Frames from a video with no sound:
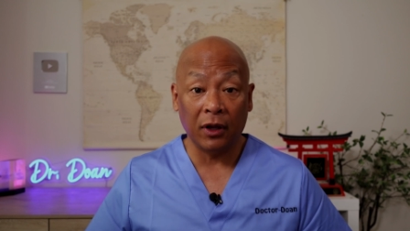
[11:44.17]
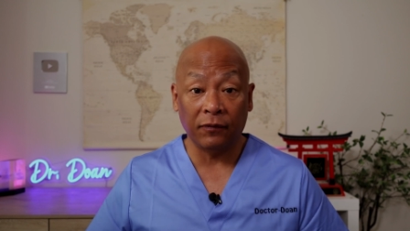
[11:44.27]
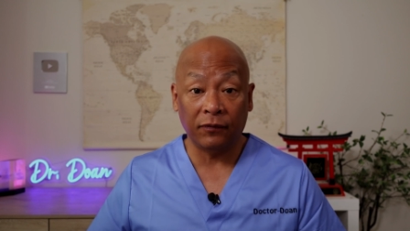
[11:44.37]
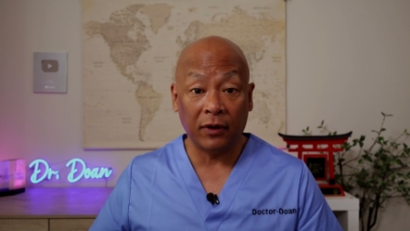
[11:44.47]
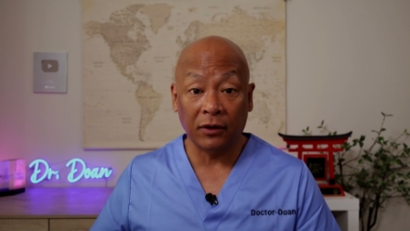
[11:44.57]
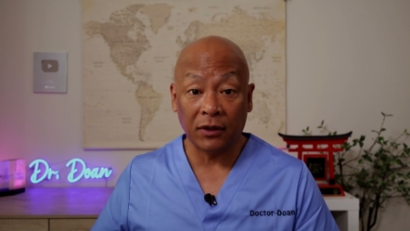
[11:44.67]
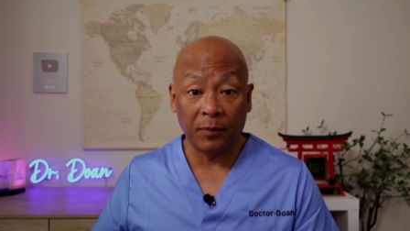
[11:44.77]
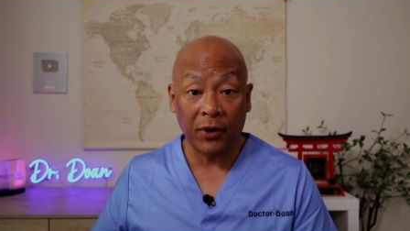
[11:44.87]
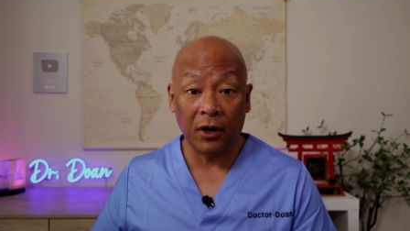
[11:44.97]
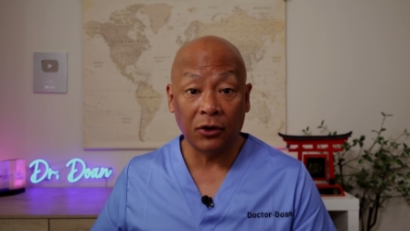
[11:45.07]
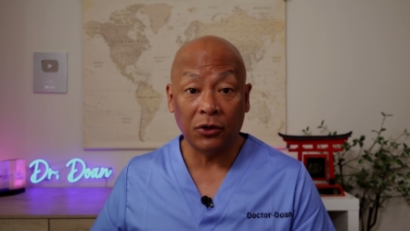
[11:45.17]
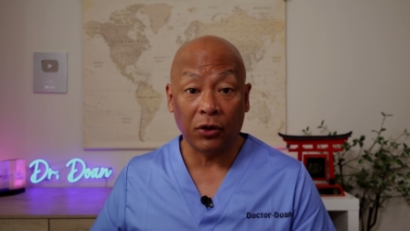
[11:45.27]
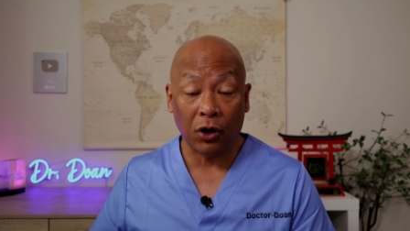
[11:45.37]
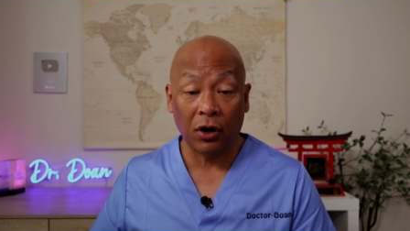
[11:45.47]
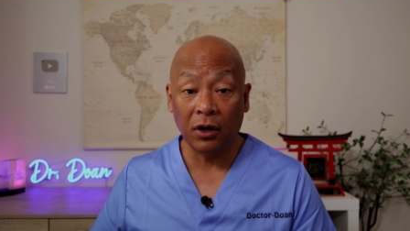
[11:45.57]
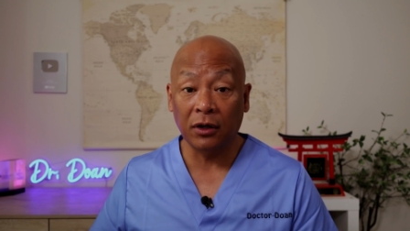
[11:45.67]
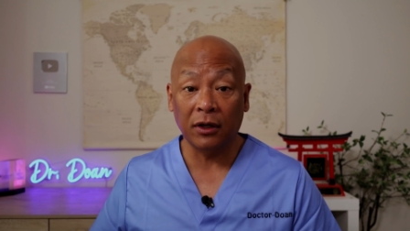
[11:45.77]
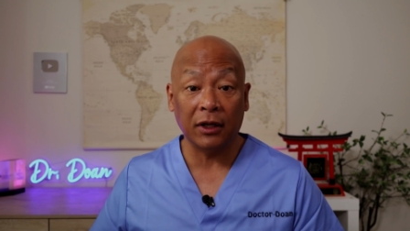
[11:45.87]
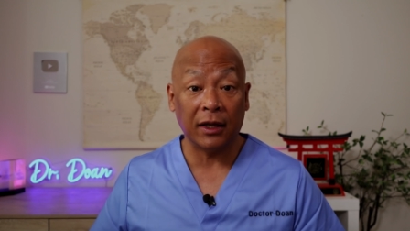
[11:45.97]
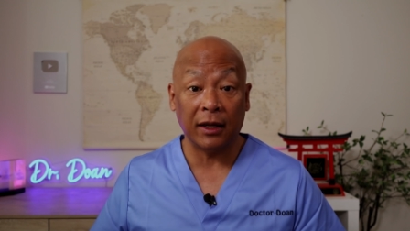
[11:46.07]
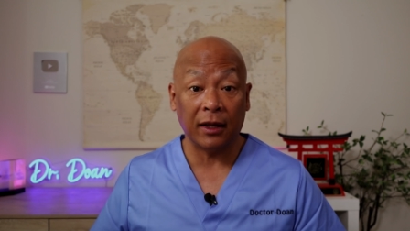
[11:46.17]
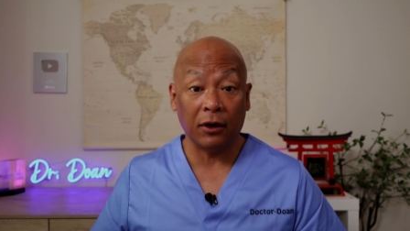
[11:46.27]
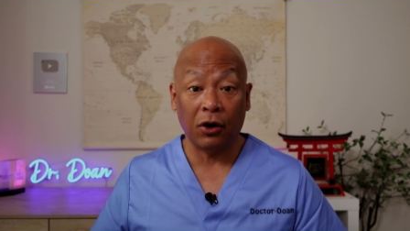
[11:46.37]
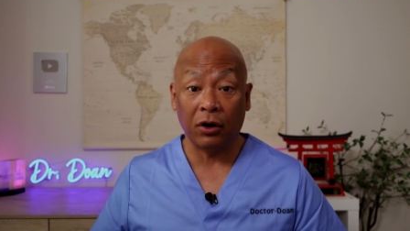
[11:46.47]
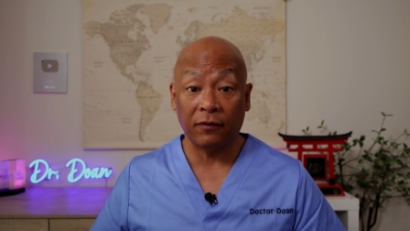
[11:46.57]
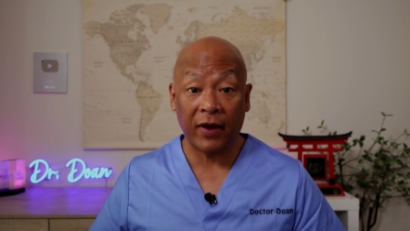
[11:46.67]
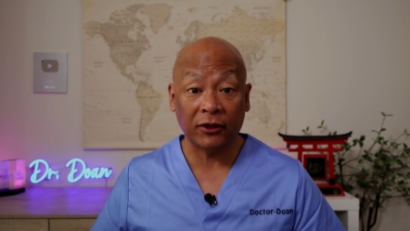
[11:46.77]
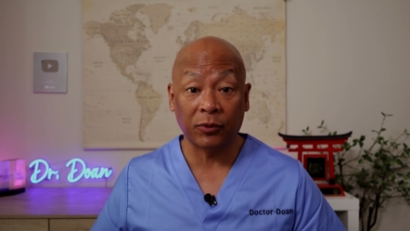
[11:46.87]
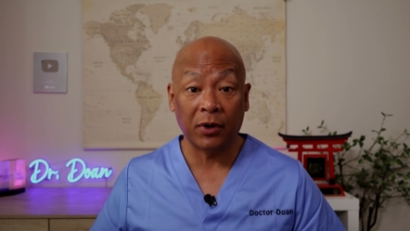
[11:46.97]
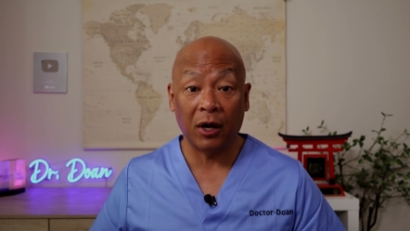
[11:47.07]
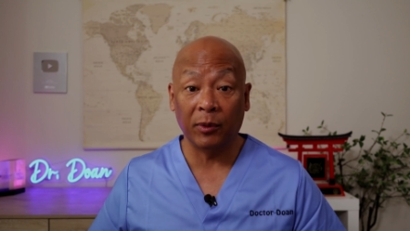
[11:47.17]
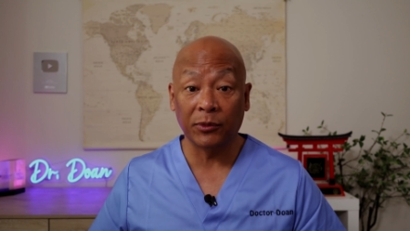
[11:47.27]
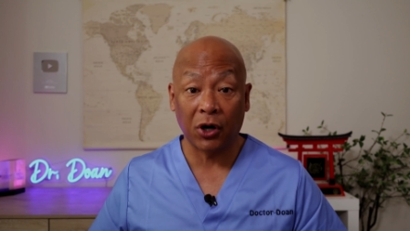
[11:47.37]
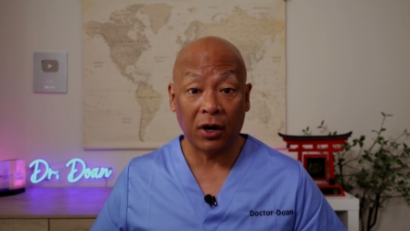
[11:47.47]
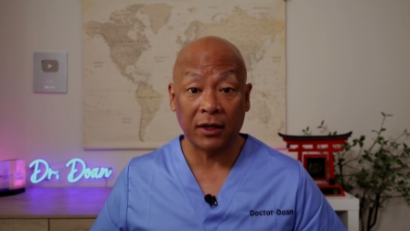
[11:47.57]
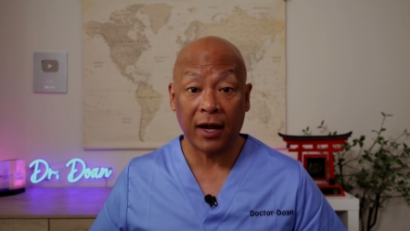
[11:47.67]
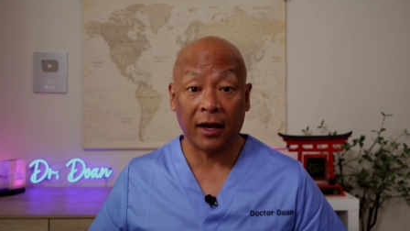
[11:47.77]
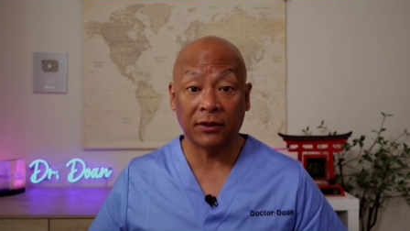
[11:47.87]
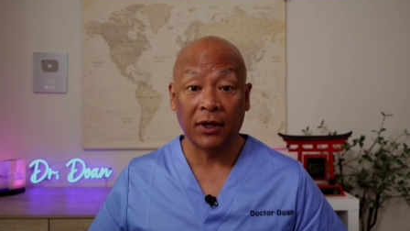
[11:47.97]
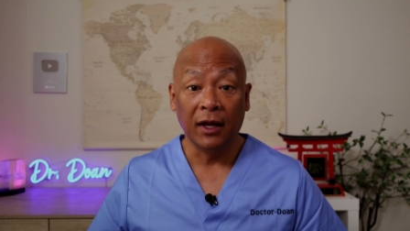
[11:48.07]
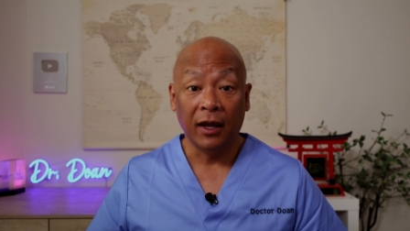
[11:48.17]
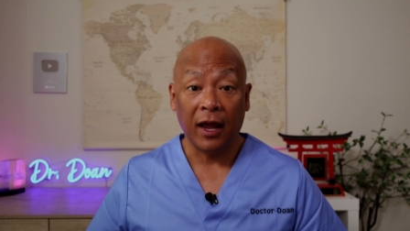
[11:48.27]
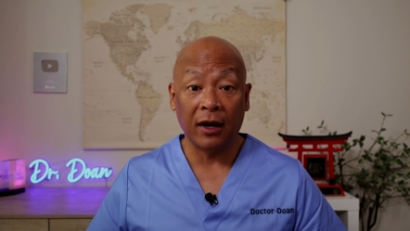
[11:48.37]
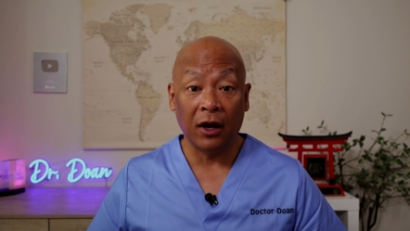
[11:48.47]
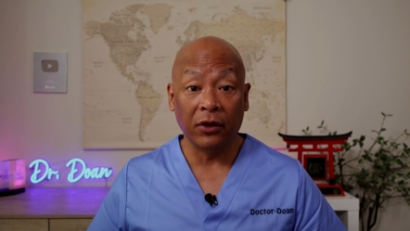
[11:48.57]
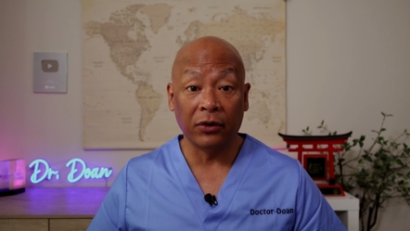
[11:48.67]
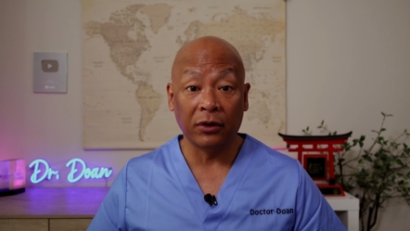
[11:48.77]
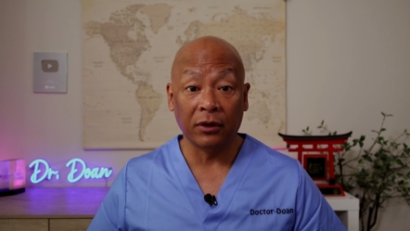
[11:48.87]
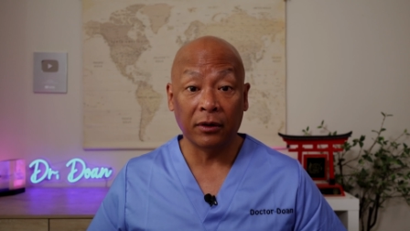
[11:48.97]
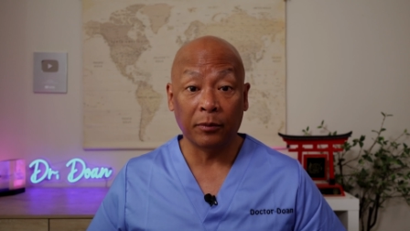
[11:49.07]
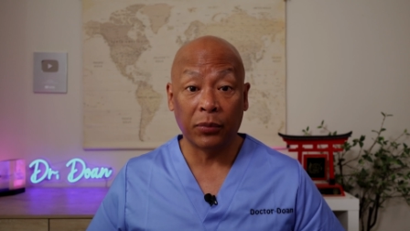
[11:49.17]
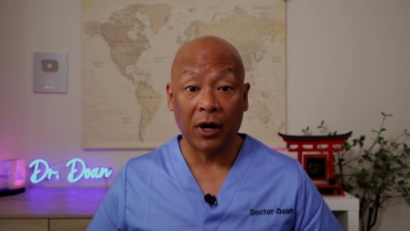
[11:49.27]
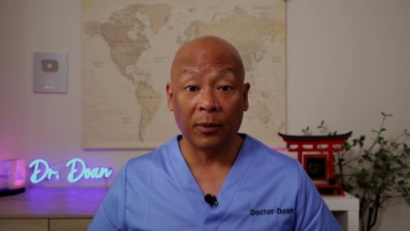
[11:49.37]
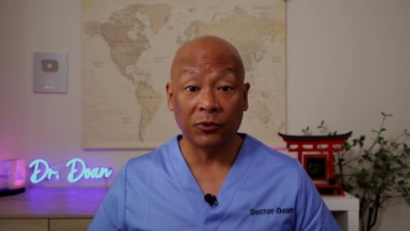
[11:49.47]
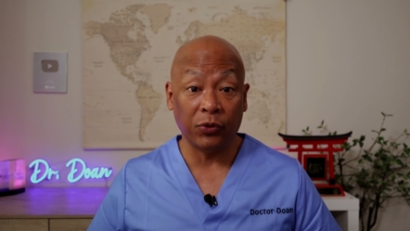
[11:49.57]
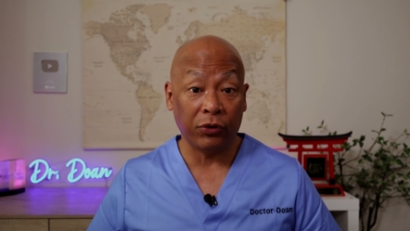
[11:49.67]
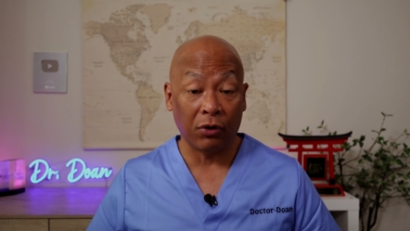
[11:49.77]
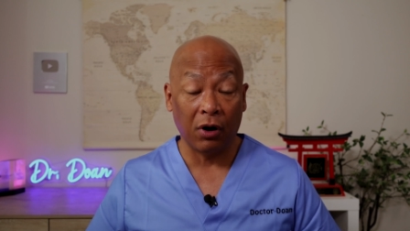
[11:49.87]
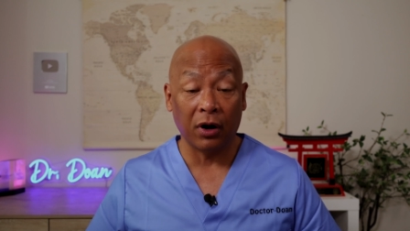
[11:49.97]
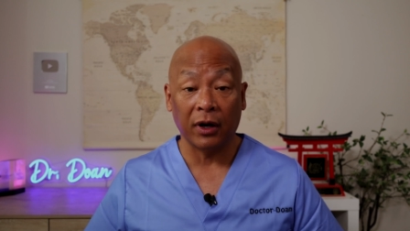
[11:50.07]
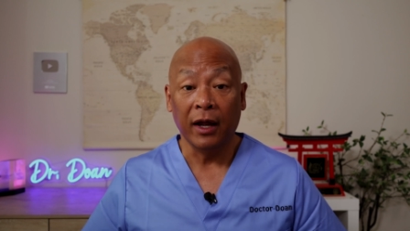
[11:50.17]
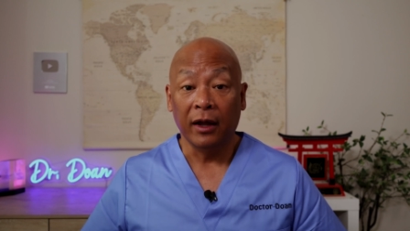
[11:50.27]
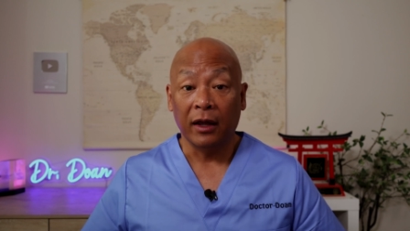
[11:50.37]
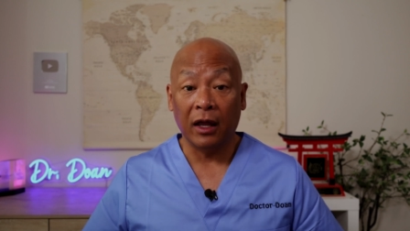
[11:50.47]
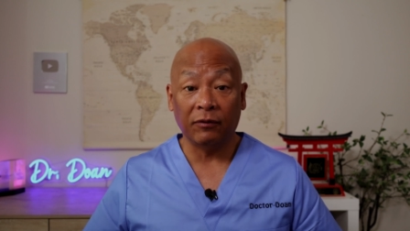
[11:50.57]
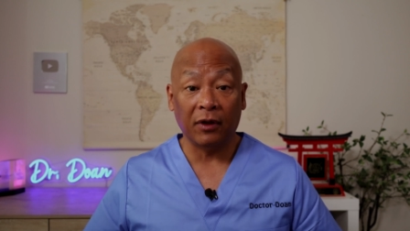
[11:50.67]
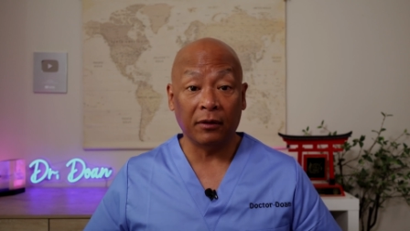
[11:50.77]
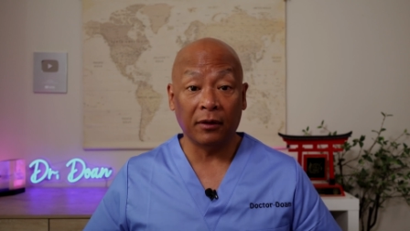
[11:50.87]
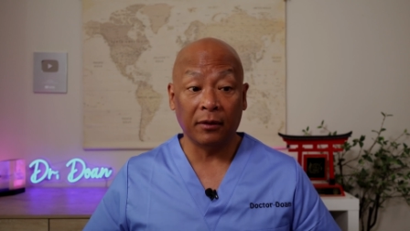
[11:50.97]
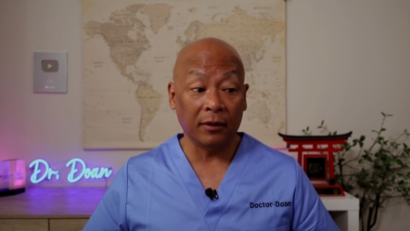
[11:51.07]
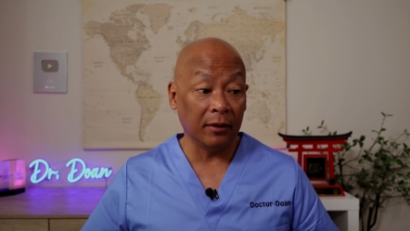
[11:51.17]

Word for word: If it is impaired to the heart, you can get cardiovascular problems, heart attacks, and other problems with your heart. If it